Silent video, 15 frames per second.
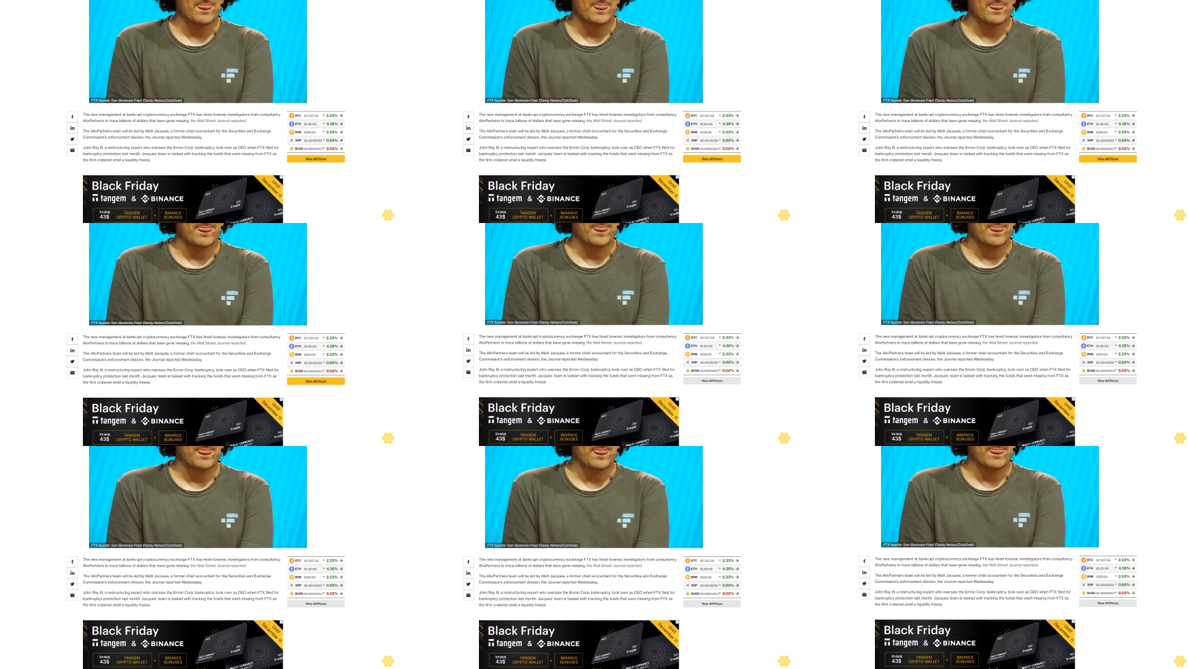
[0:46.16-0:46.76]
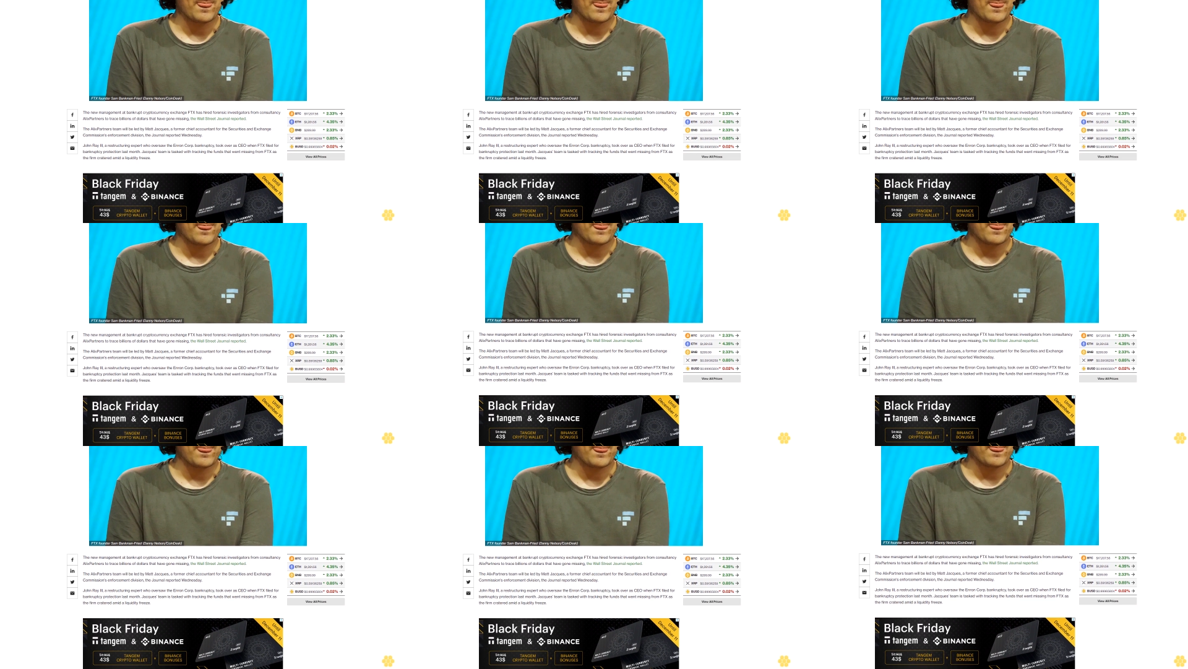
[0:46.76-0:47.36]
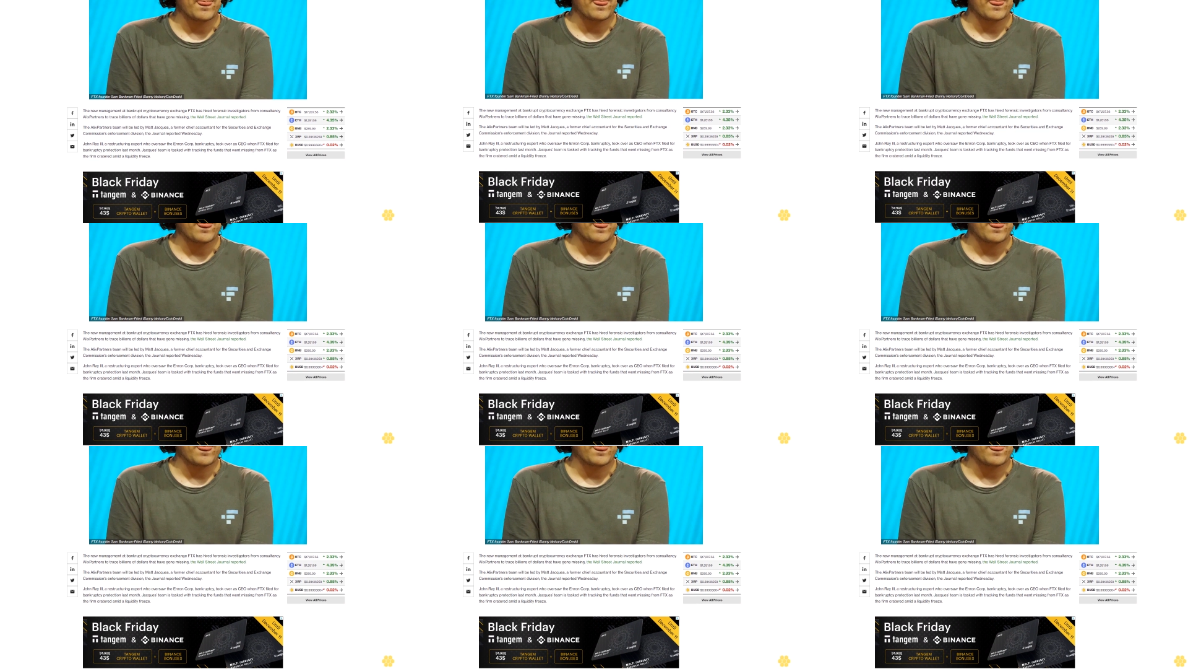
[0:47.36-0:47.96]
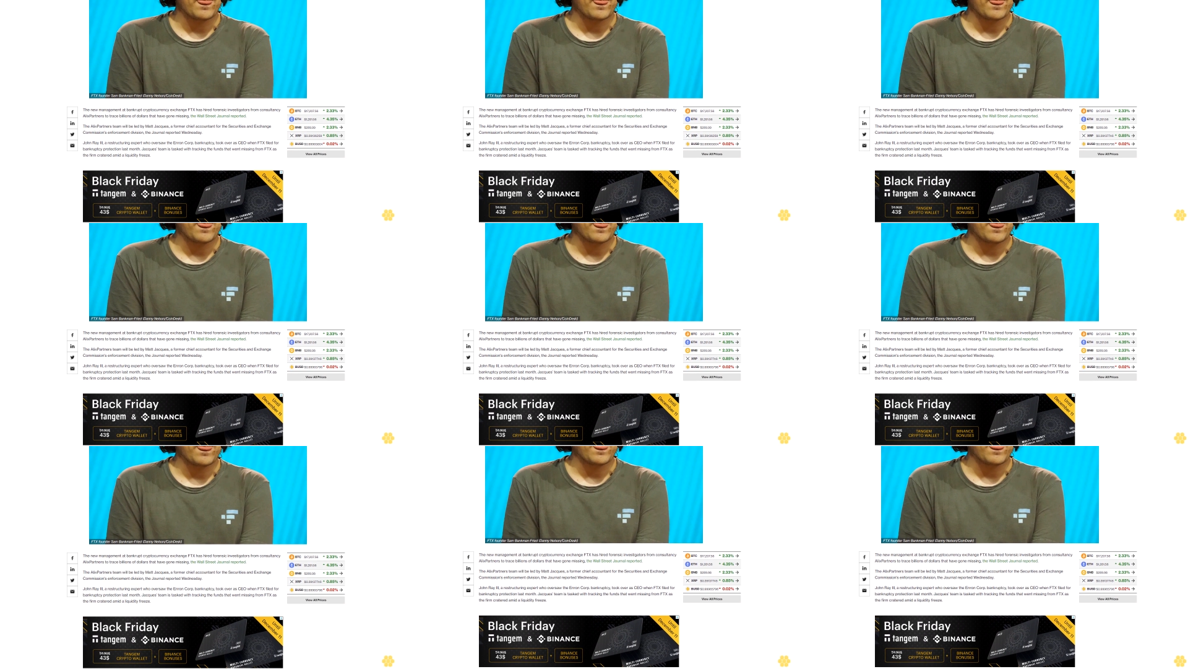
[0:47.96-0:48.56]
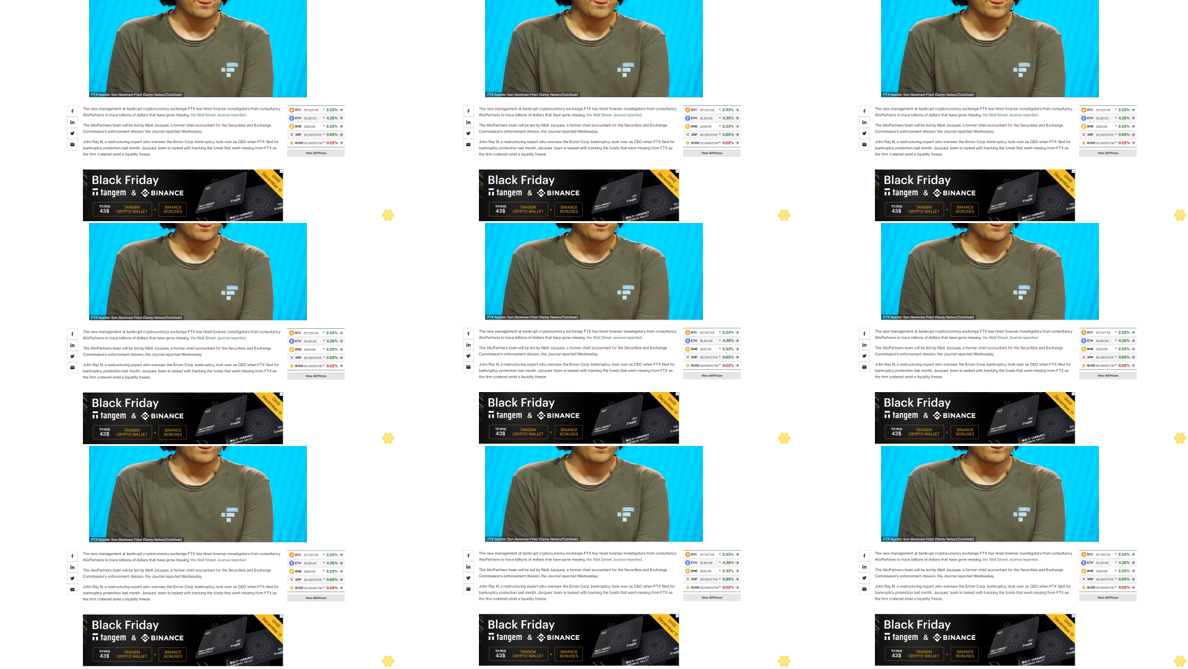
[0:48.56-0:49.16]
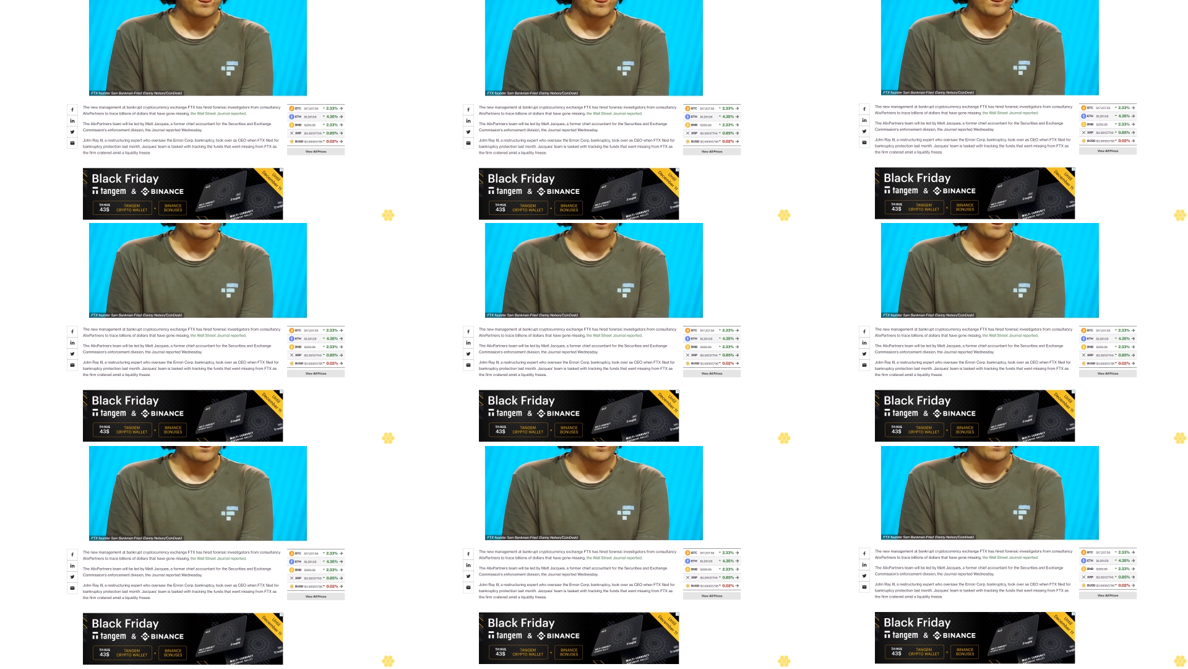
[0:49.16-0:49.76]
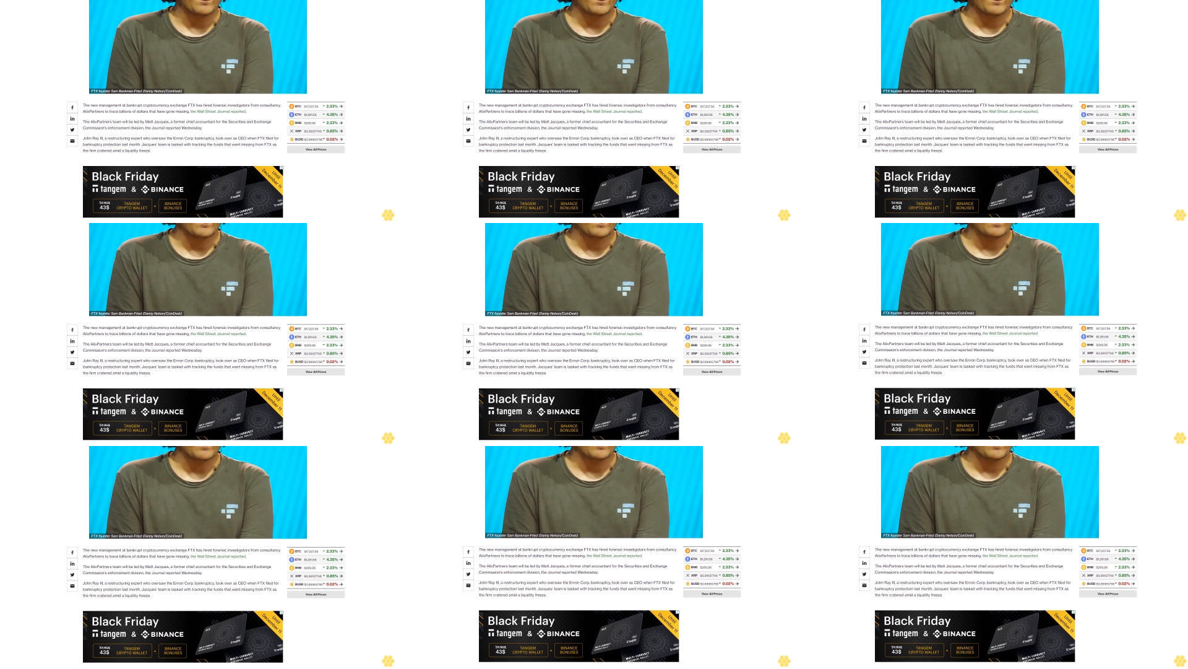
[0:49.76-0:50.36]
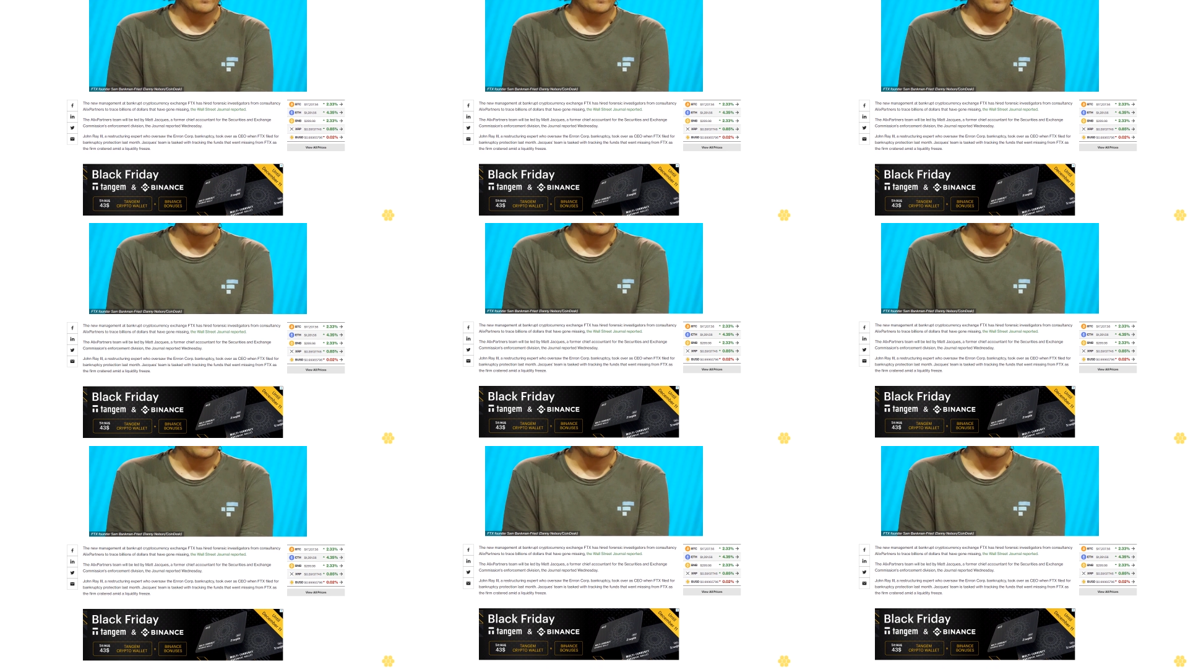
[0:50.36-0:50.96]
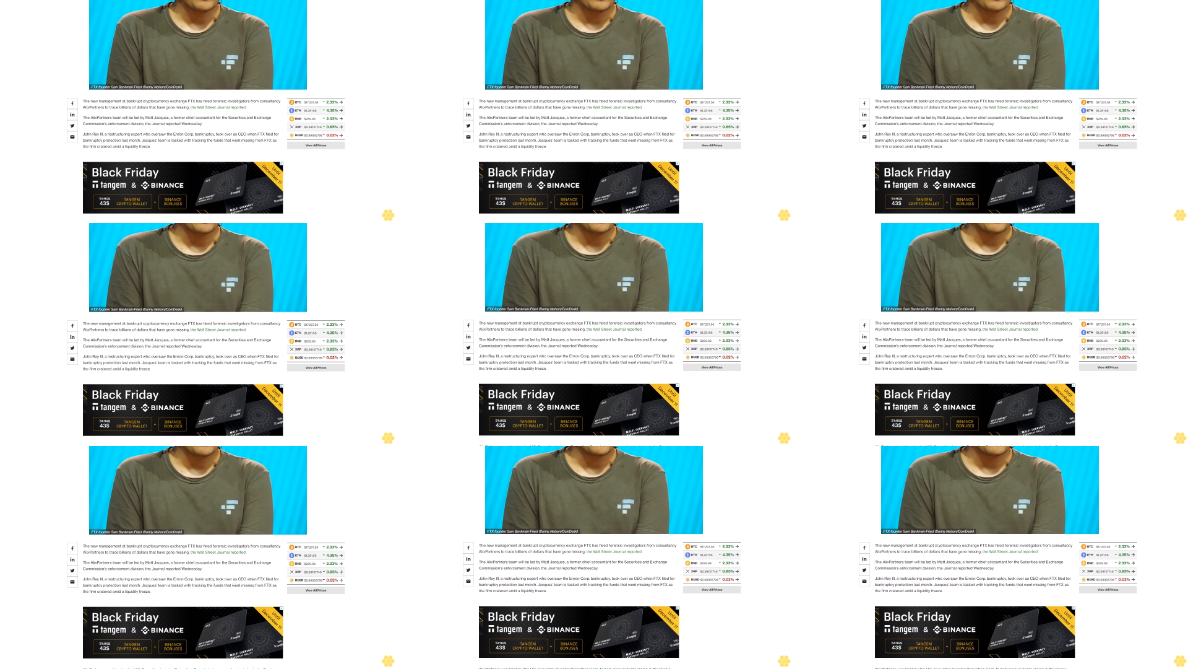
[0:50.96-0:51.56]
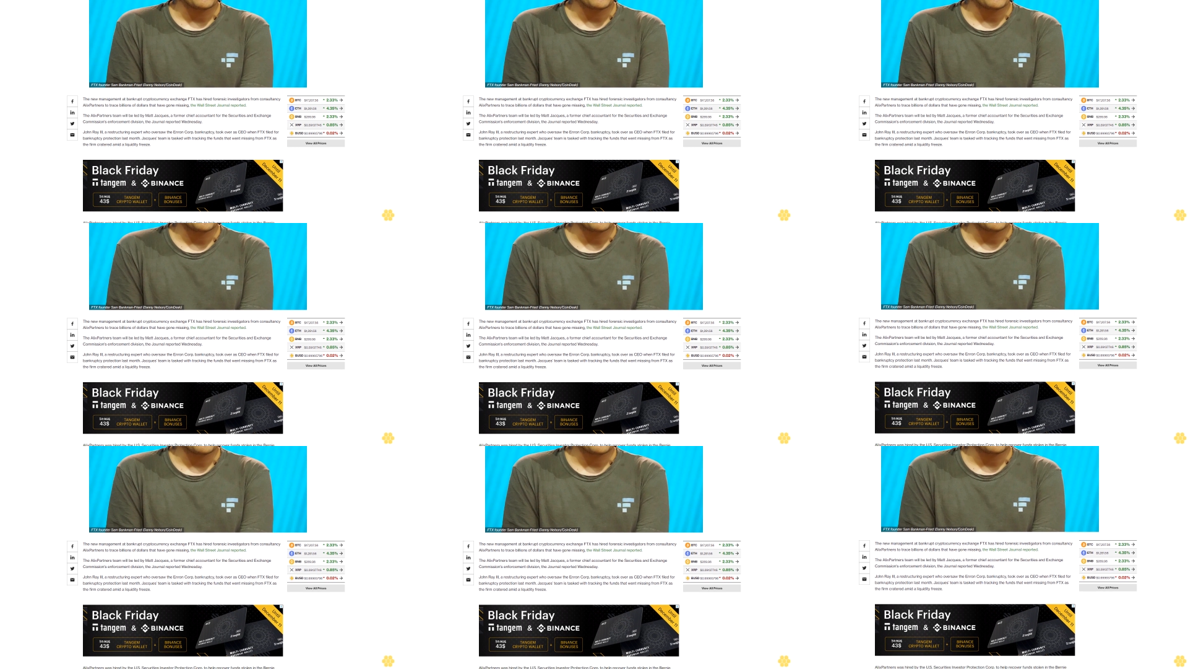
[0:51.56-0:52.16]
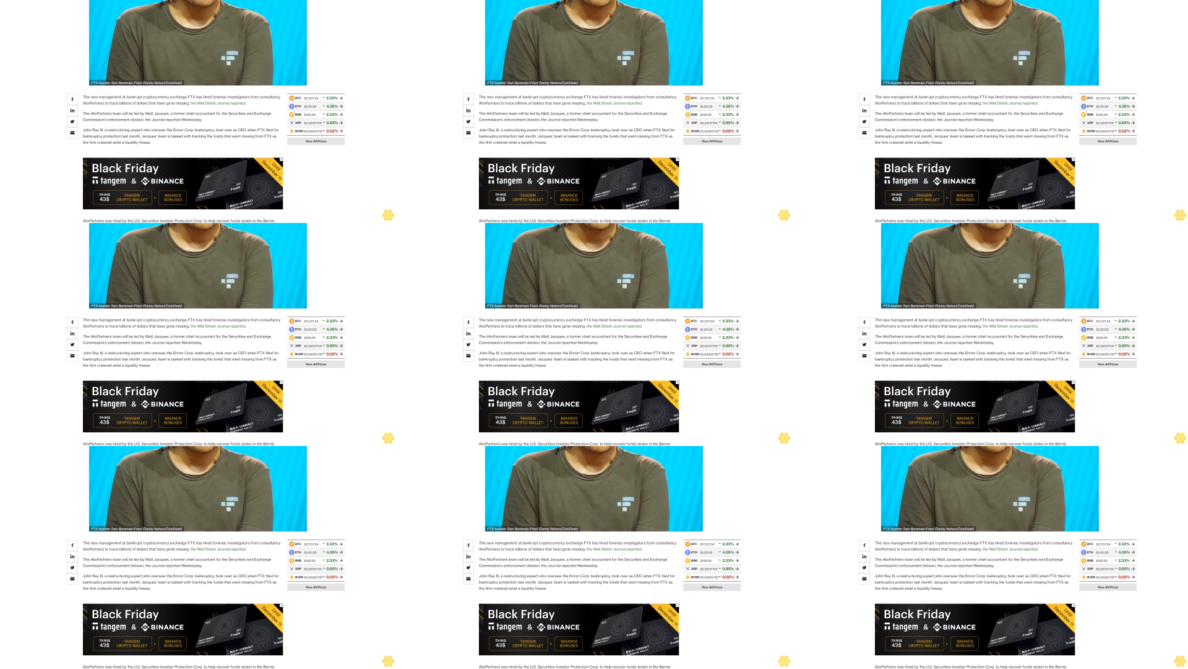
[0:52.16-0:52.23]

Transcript: No face is visible, so there are no lips to read.